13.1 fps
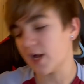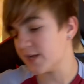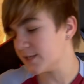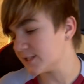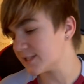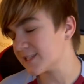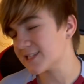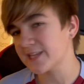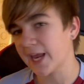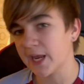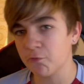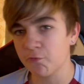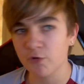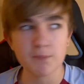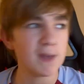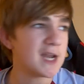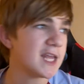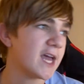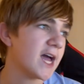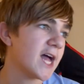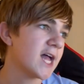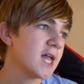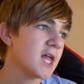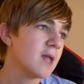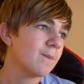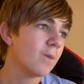and there's a save from Meslier.
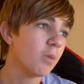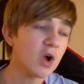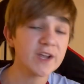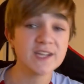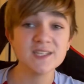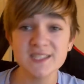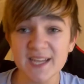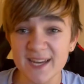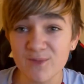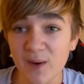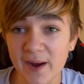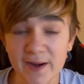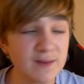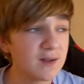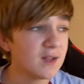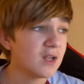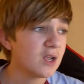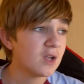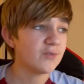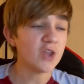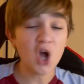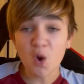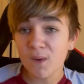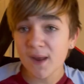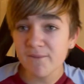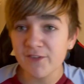But Watkins nearly ran the whole
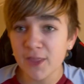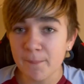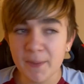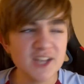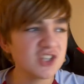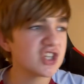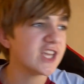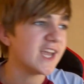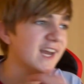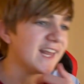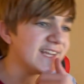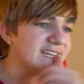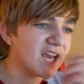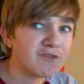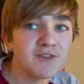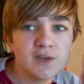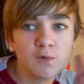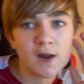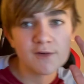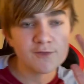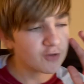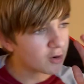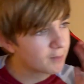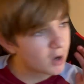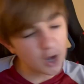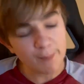length of the pitch nearly. He definitely ran from
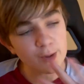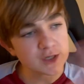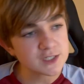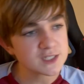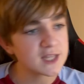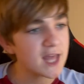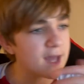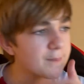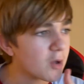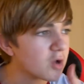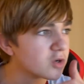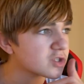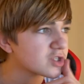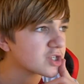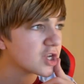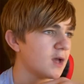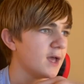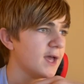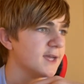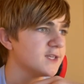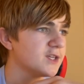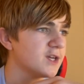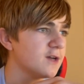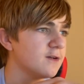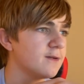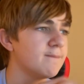our box into their box.
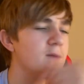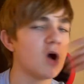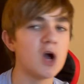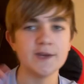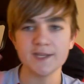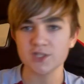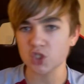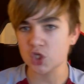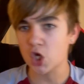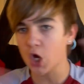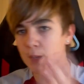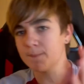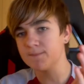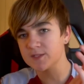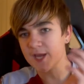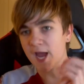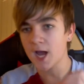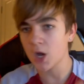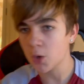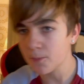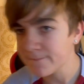Header and Martinez comes out